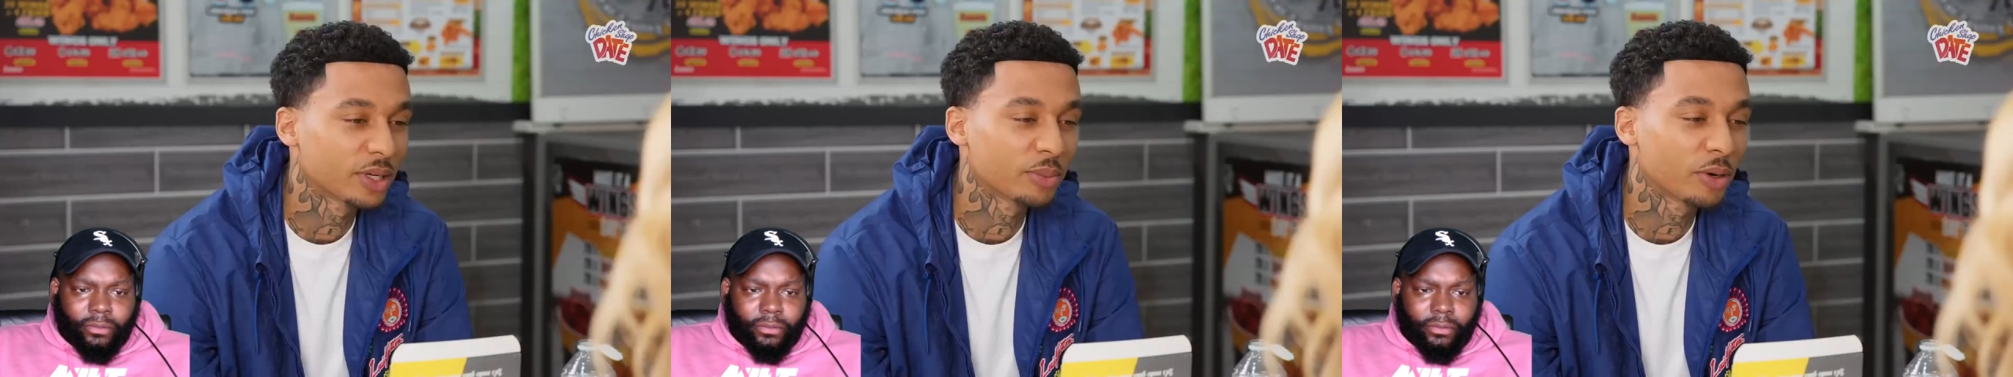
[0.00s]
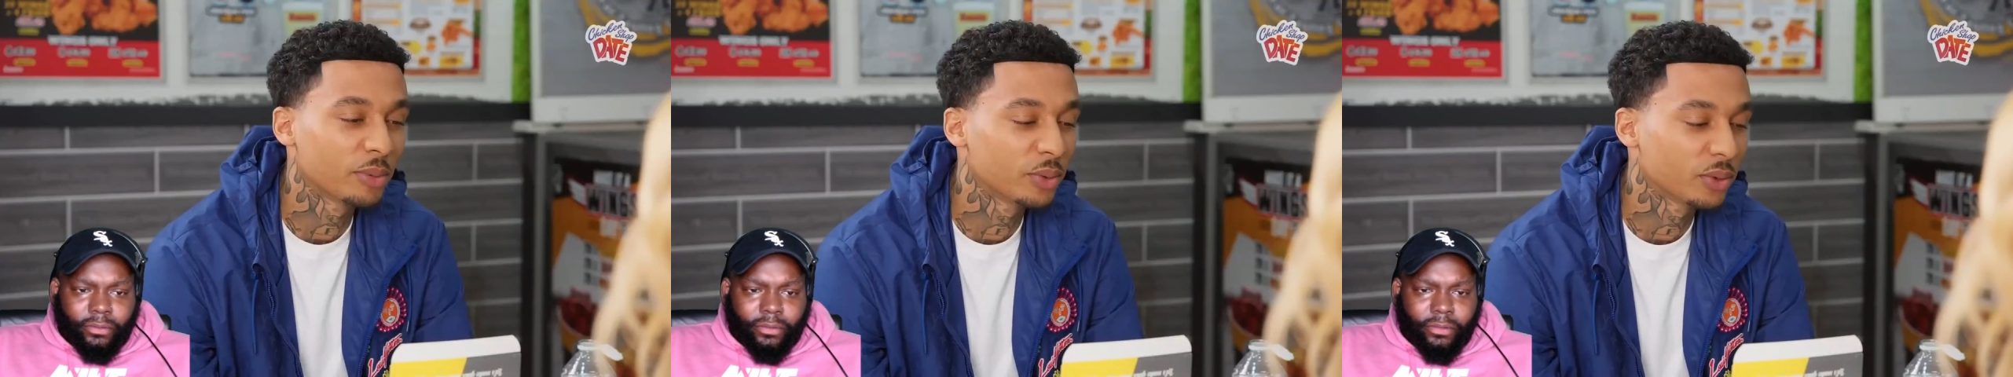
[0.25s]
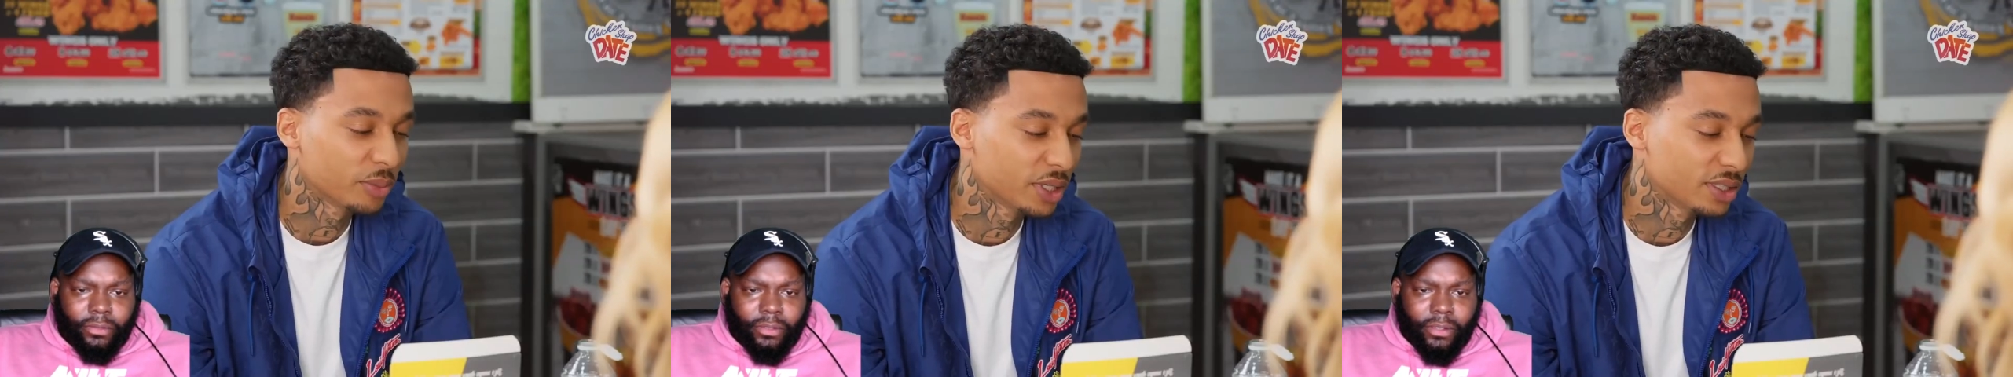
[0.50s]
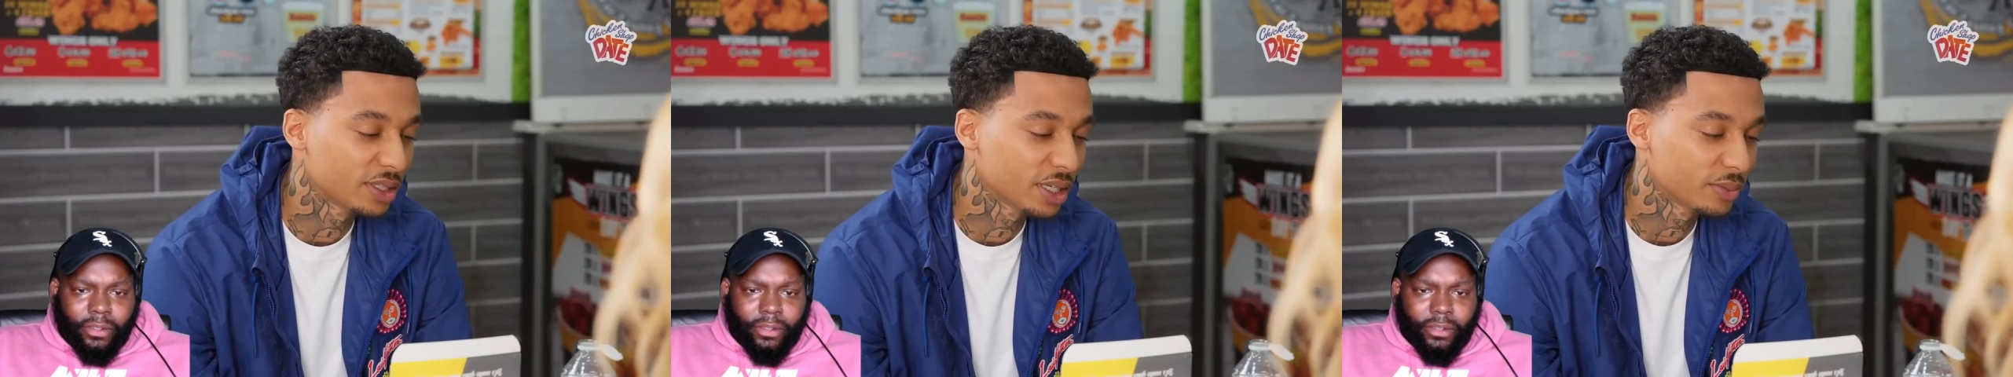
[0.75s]
Speaker 1: It probably won't be the
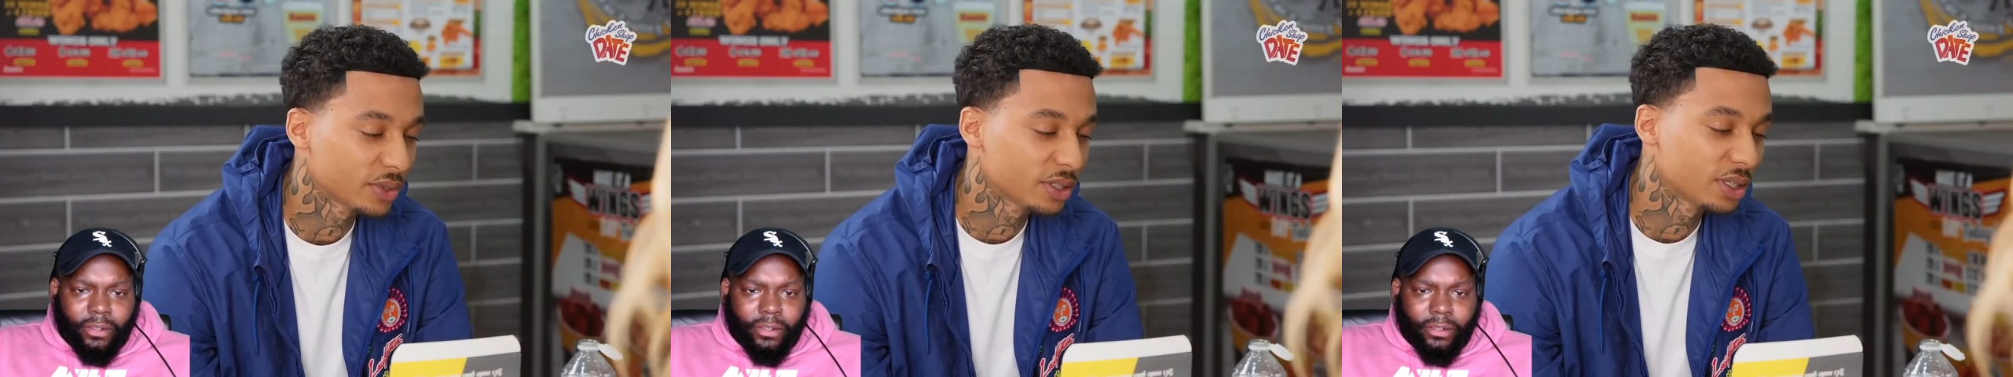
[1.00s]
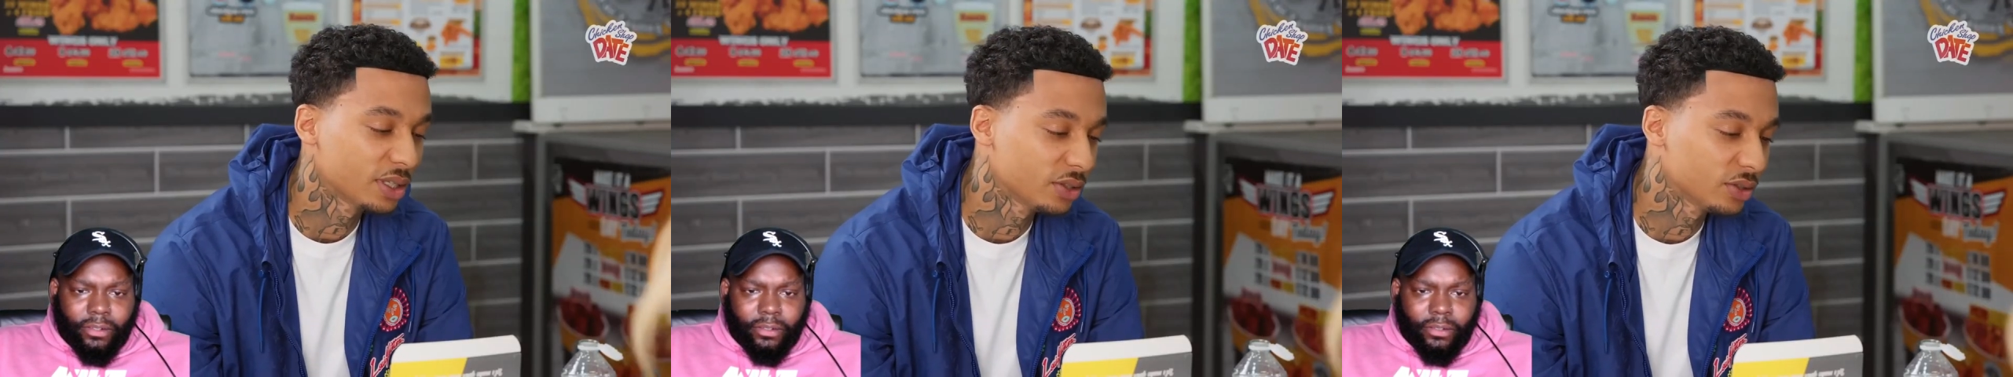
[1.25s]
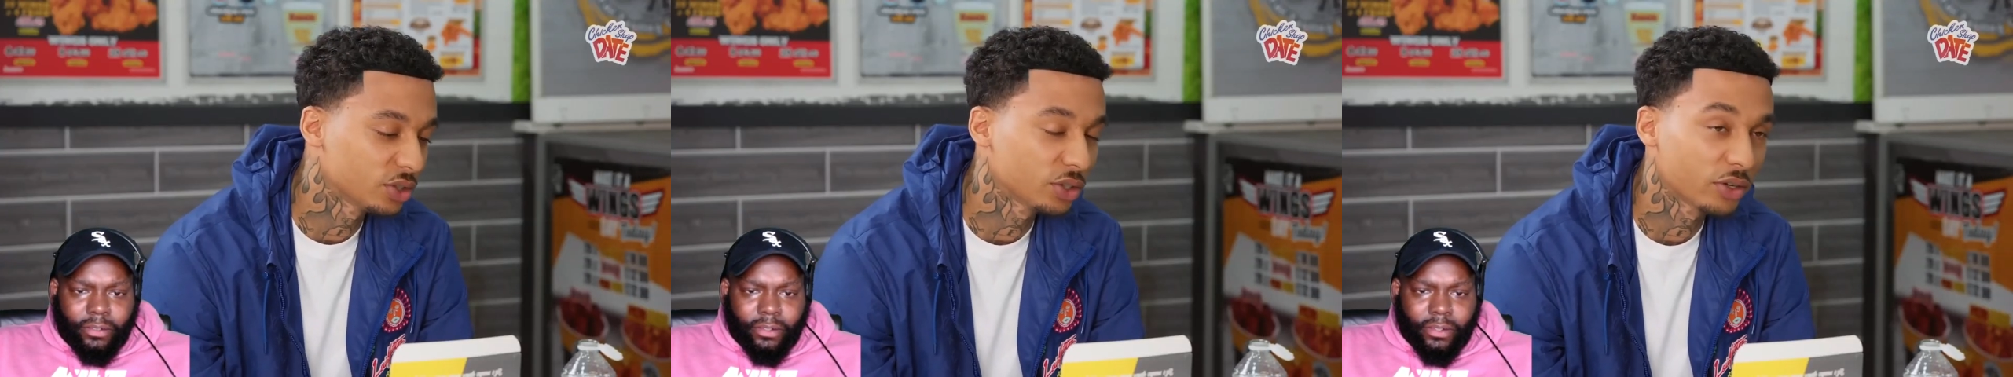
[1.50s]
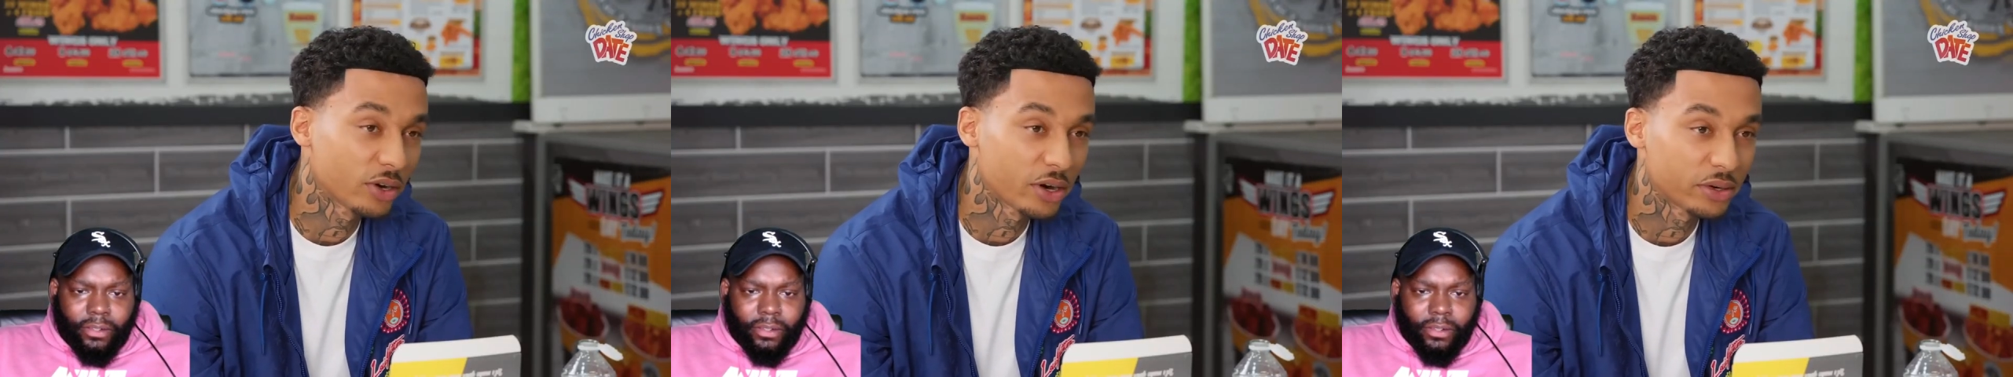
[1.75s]
same since they took the sugar
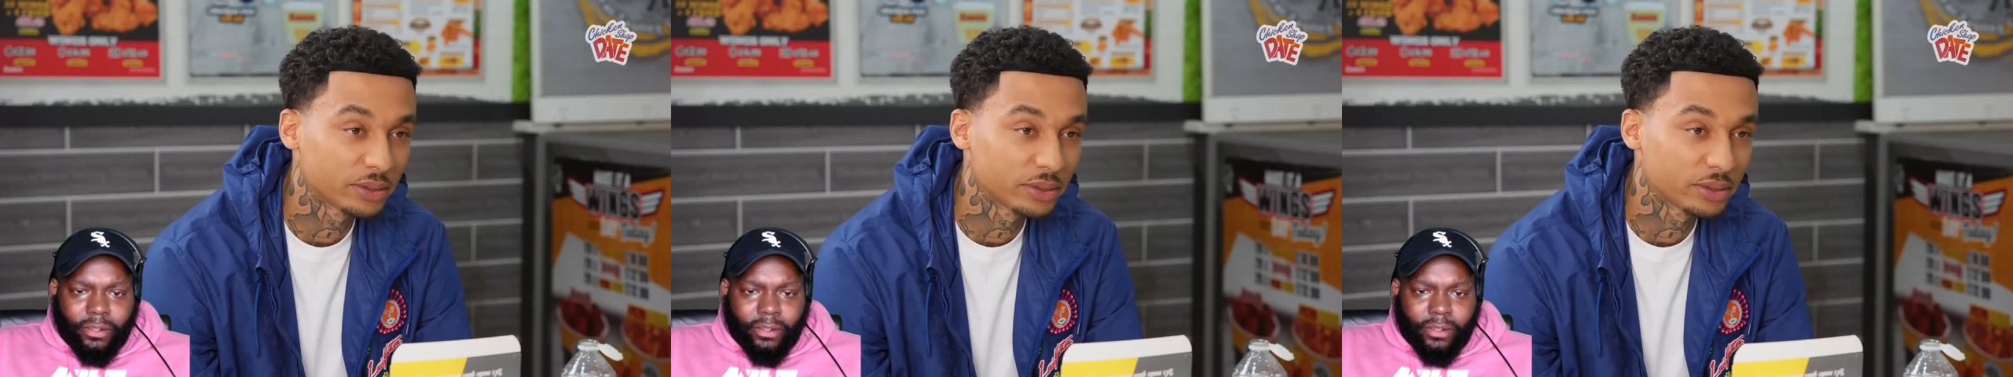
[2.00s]
out.